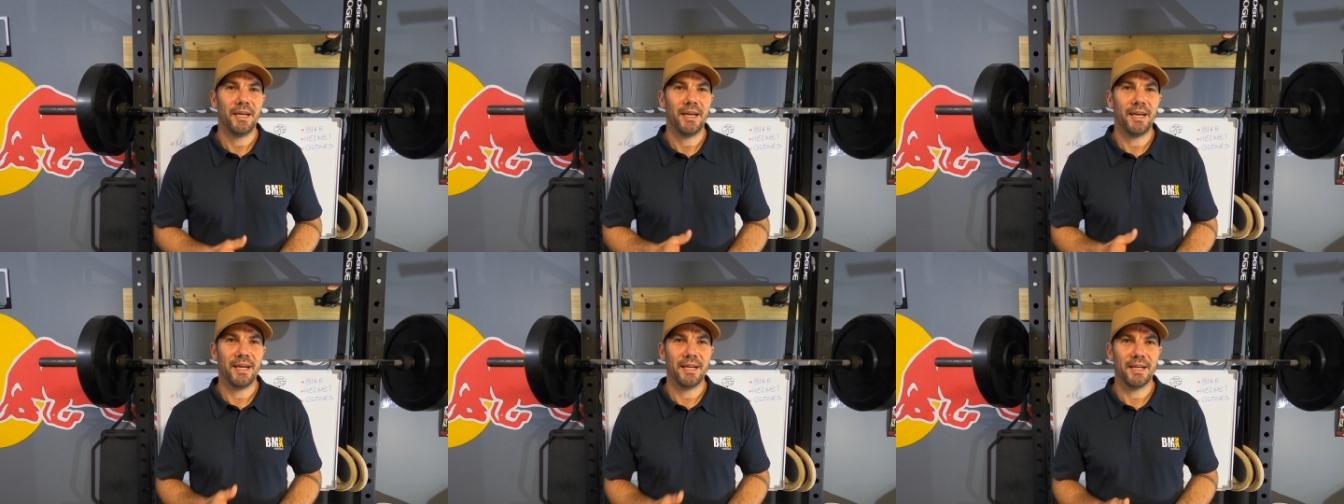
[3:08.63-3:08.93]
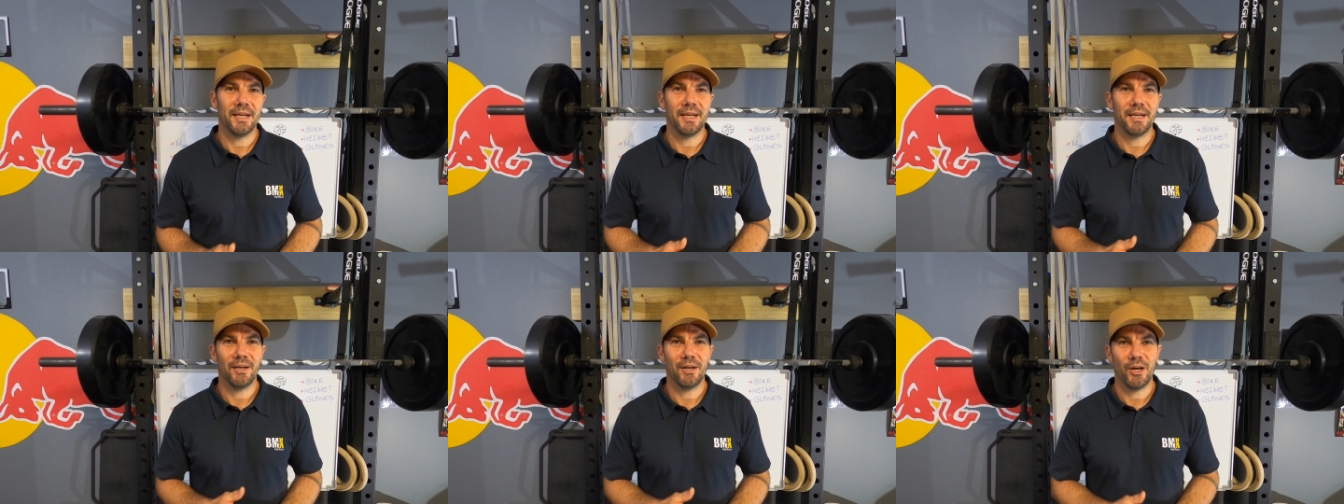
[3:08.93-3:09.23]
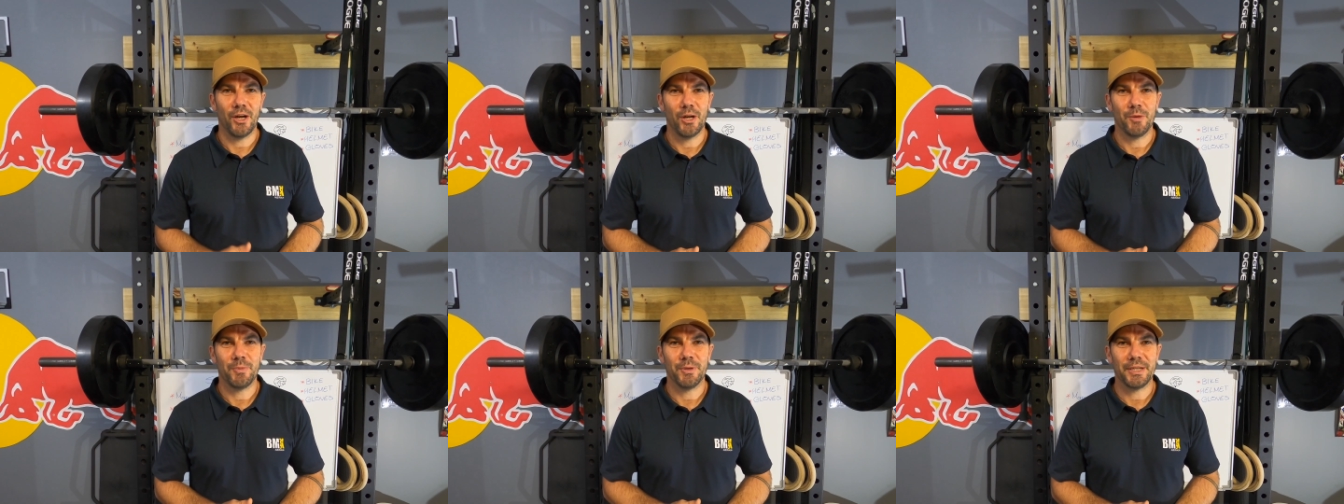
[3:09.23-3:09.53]
and
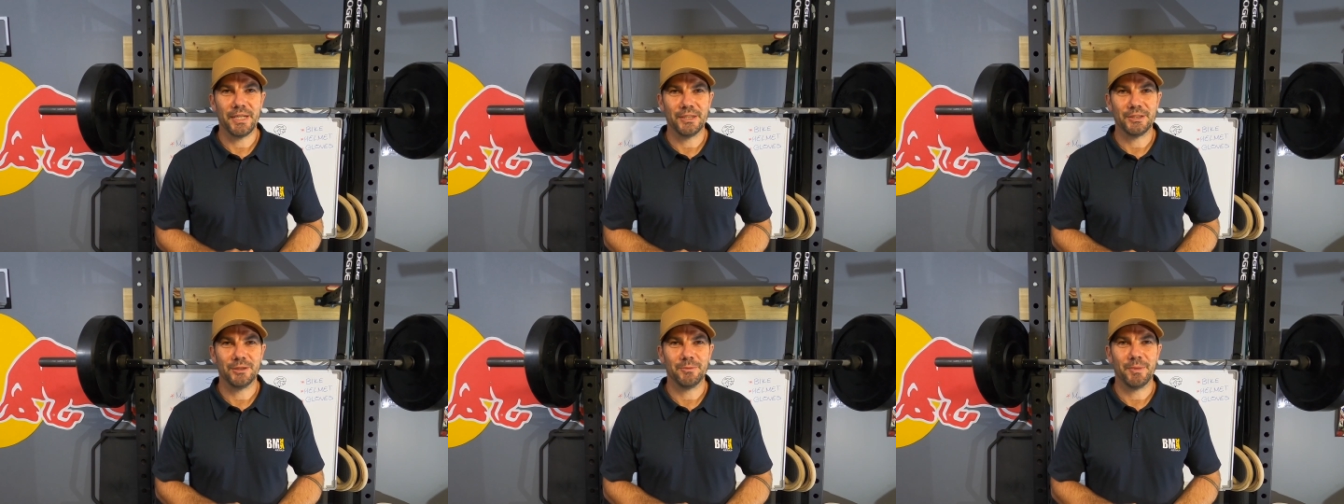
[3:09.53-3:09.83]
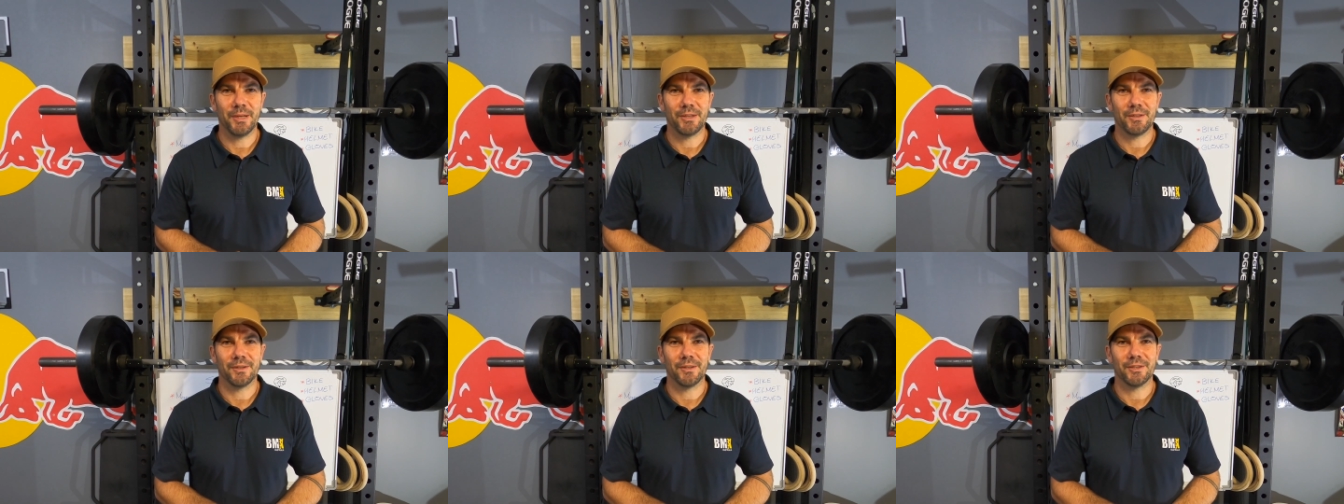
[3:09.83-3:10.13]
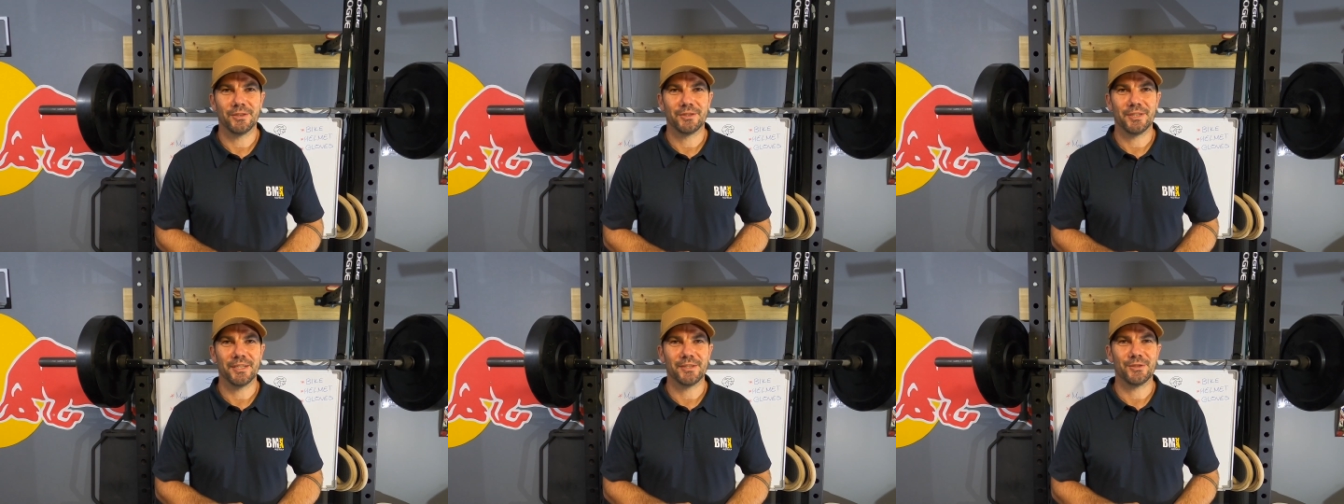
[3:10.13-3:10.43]
I hope it gets you back onto
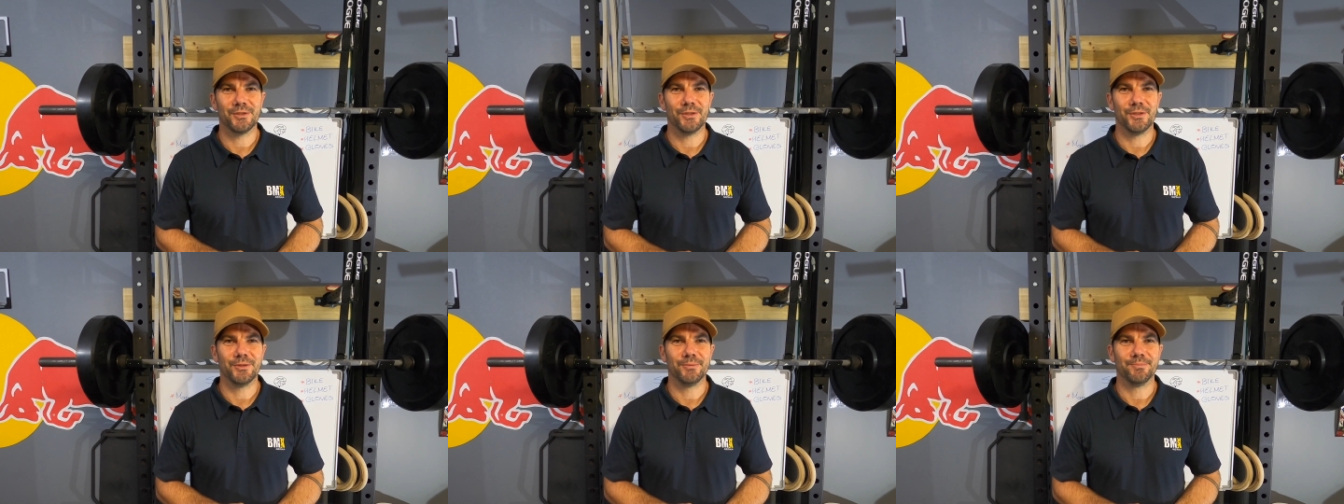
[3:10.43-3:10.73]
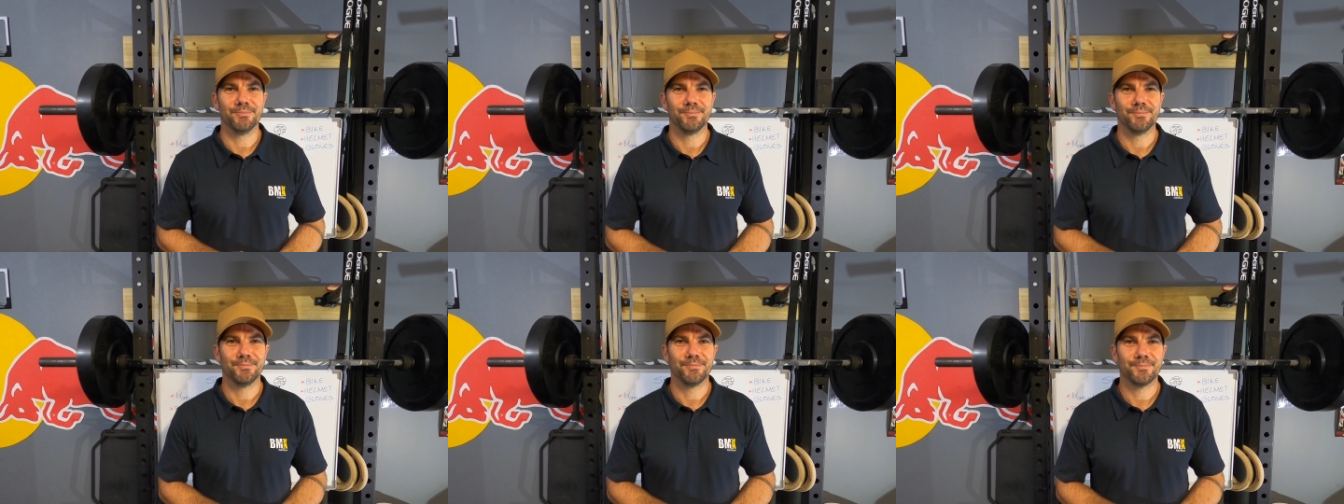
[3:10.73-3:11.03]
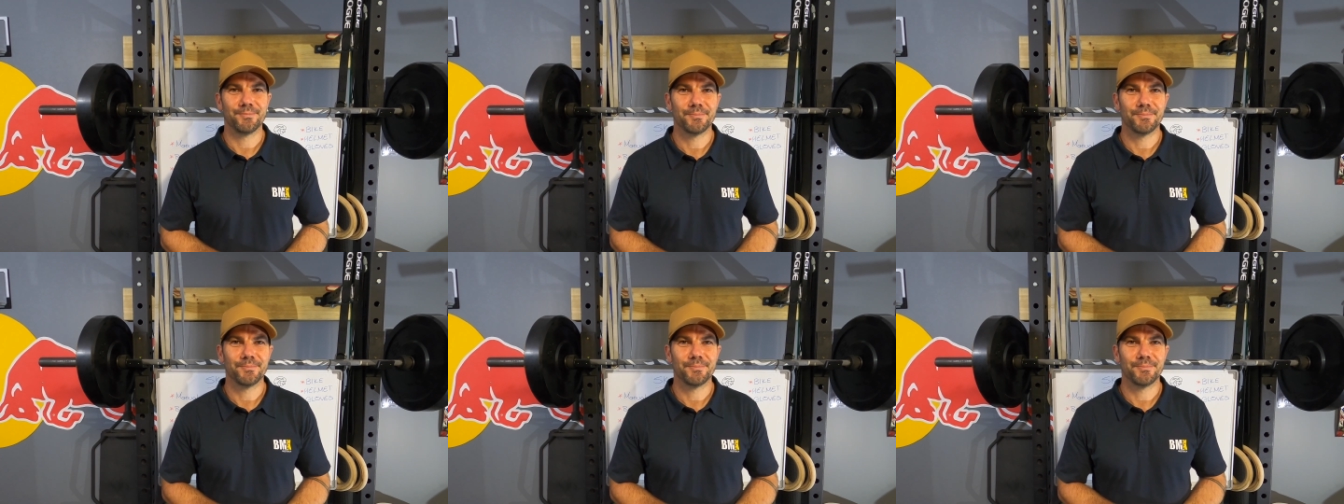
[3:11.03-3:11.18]
the track soon.